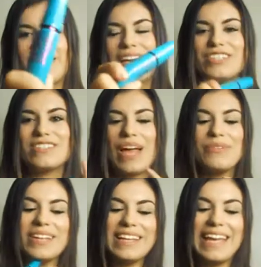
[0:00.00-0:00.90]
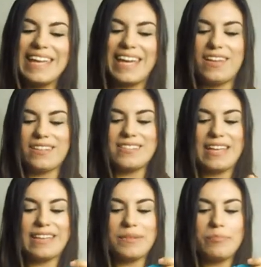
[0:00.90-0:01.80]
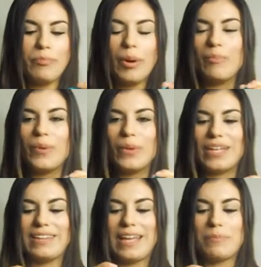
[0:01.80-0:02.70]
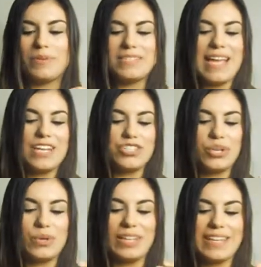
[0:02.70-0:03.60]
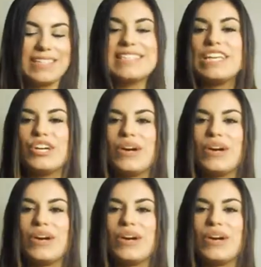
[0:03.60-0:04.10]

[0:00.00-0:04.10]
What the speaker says: I really like it. It's like purple and like pistachio or like a teal.